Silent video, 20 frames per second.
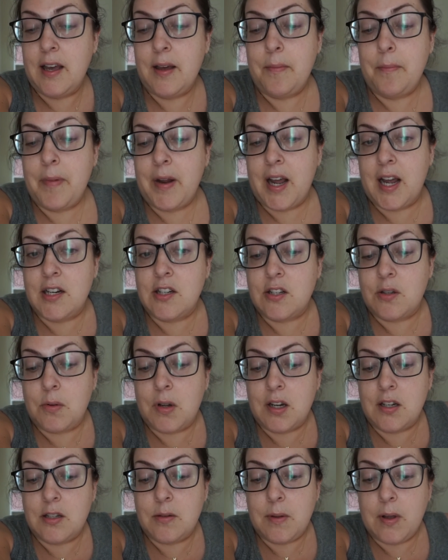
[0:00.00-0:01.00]
But I just
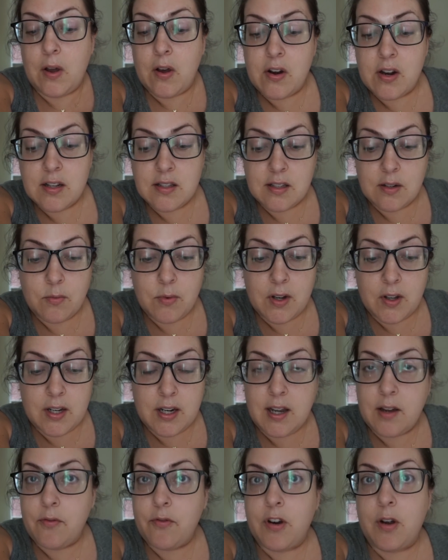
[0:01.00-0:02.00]
wanted to be honest and real
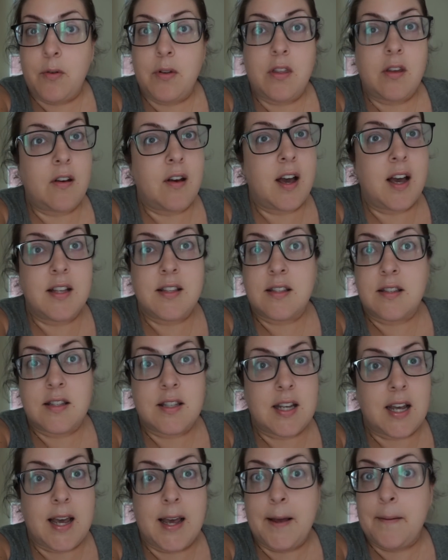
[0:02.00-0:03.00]
and upfront with you guys and
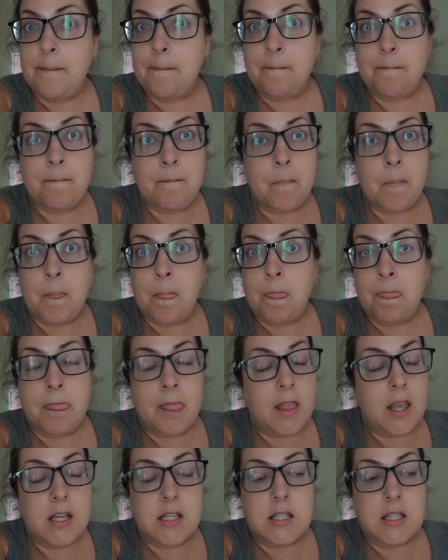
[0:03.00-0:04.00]
say,
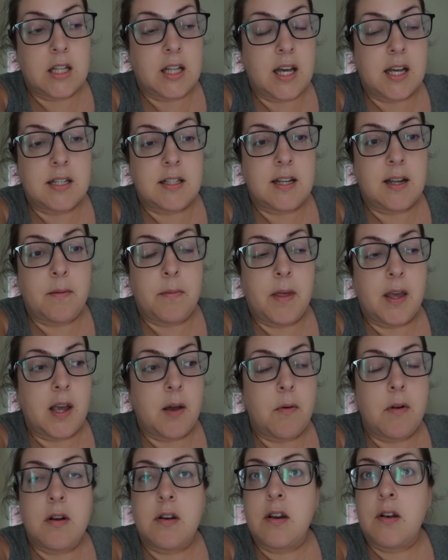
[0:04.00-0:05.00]
it's the last damn thing
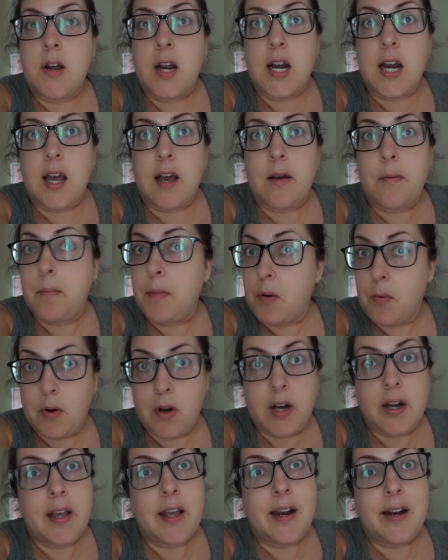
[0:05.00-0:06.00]
I want to do right now, but
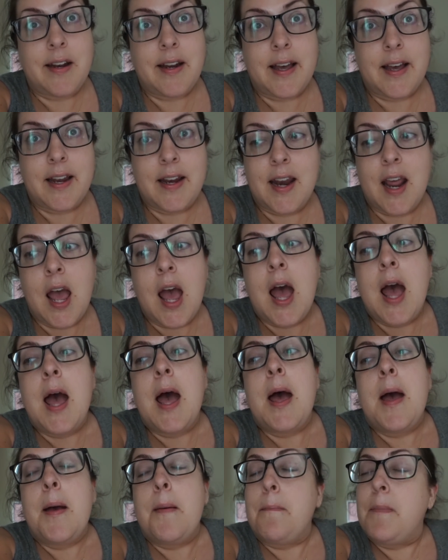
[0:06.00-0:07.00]
we're gonna get it done
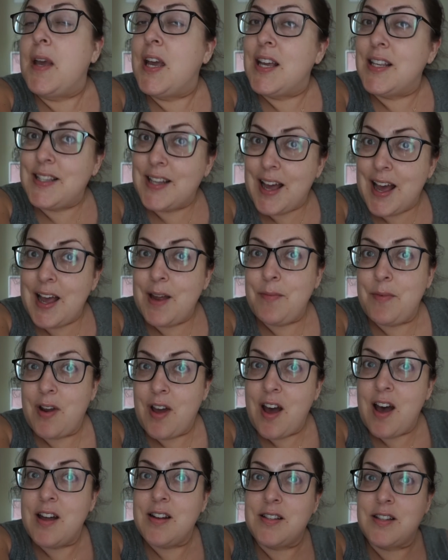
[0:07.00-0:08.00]
because I'm
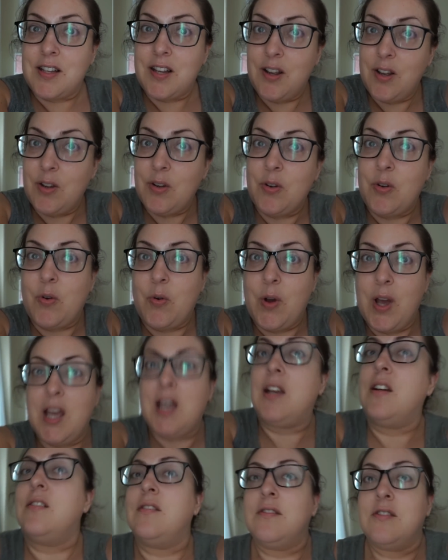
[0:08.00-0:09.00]
not going
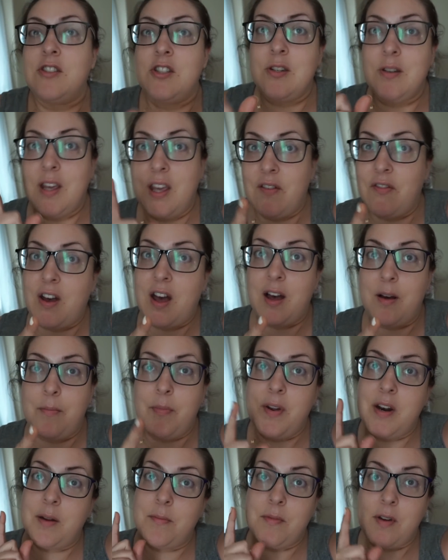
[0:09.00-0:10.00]
to give
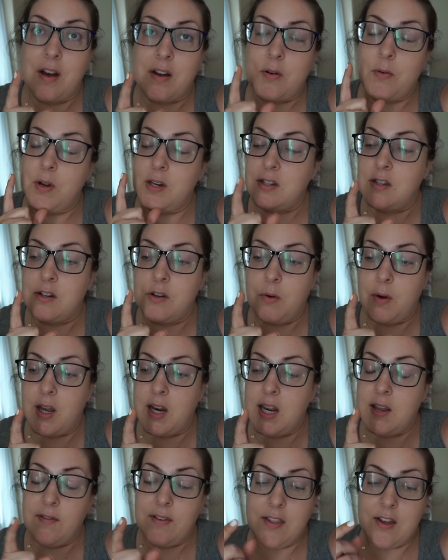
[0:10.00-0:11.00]
up and I'm not going to
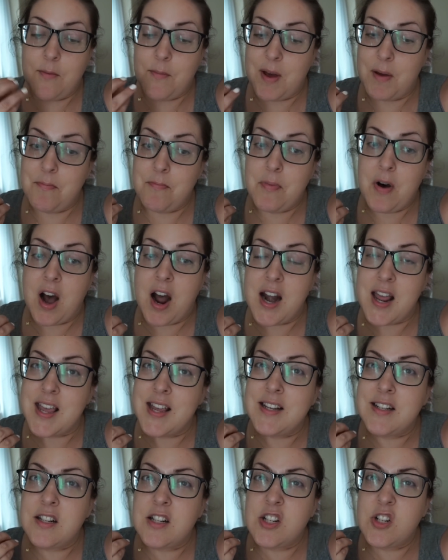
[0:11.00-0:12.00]
quit, even though my body
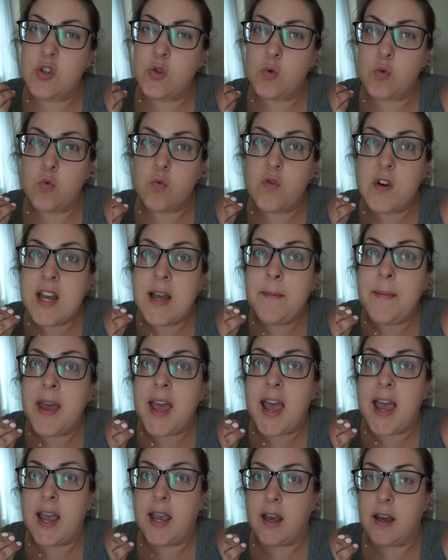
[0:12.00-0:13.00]
is
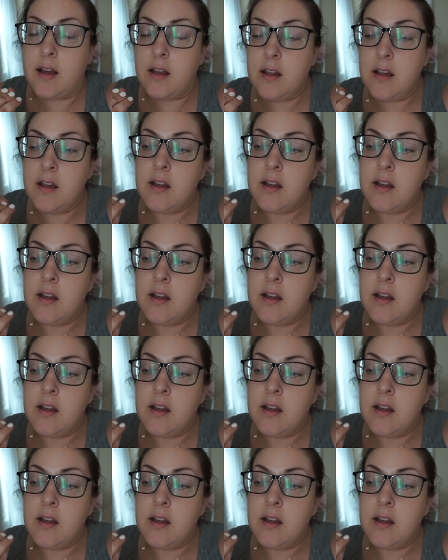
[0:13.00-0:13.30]
screaming.